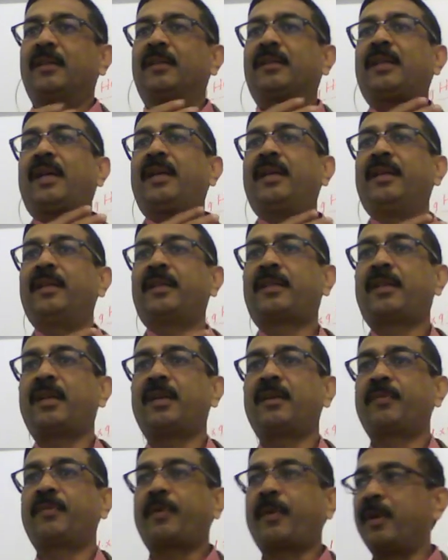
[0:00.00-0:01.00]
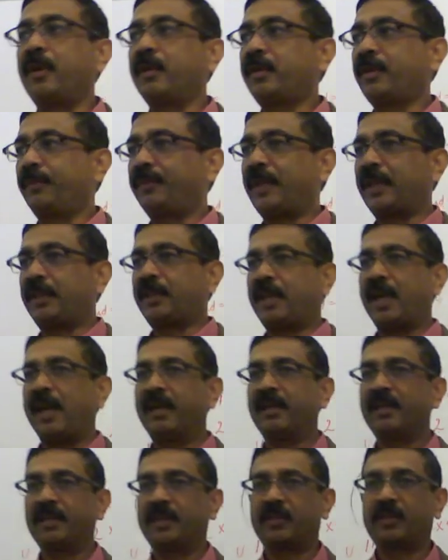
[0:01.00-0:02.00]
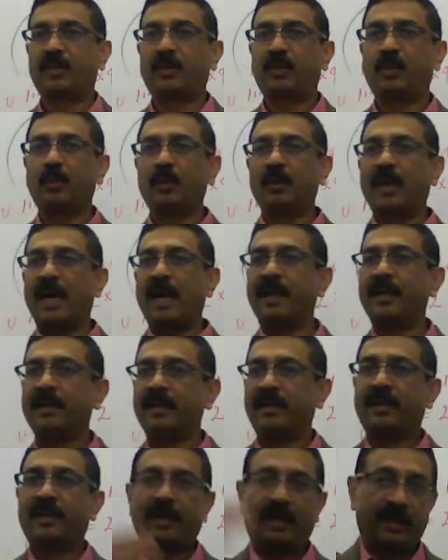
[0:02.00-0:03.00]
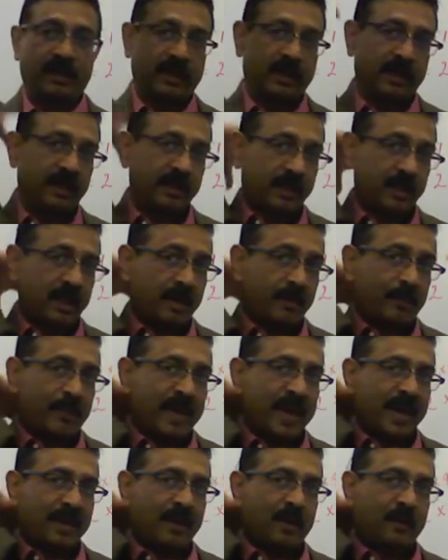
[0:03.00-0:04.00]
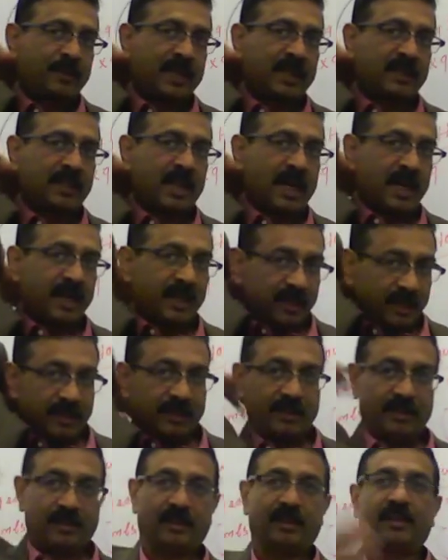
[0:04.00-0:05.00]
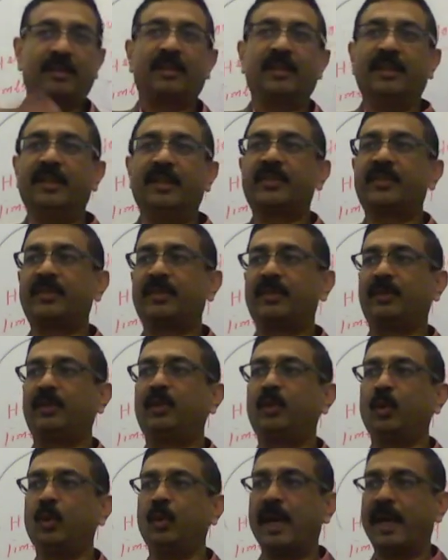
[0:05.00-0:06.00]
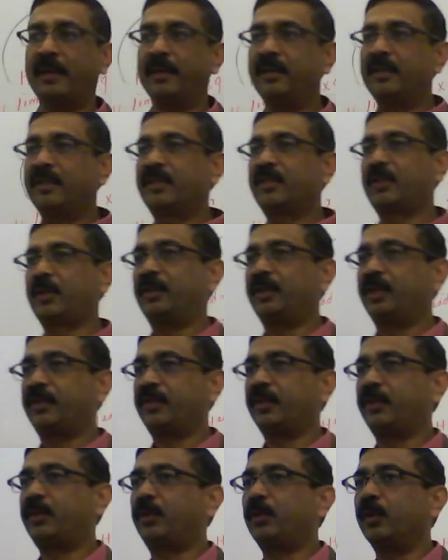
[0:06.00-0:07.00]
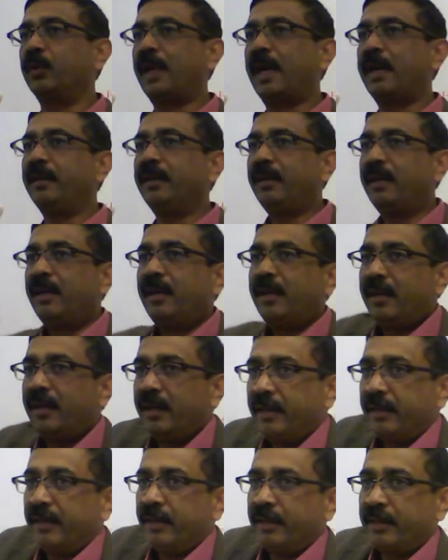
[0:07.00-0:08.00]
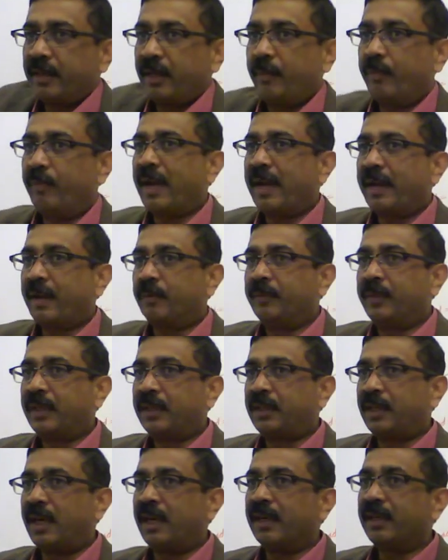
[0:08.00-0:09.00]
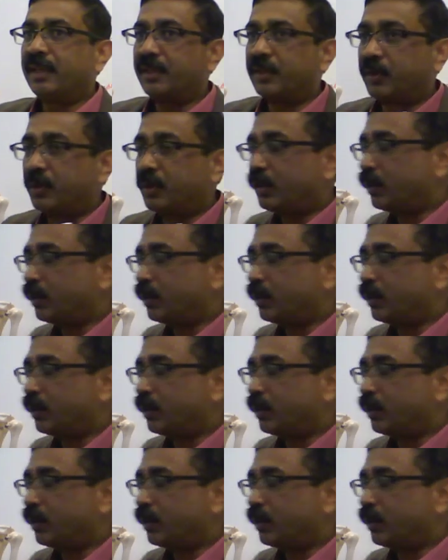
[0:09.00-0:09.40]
the entire front of the trunk is 29 and entire back of the trunk is 29. So this is 29 and the entire back of the trunk is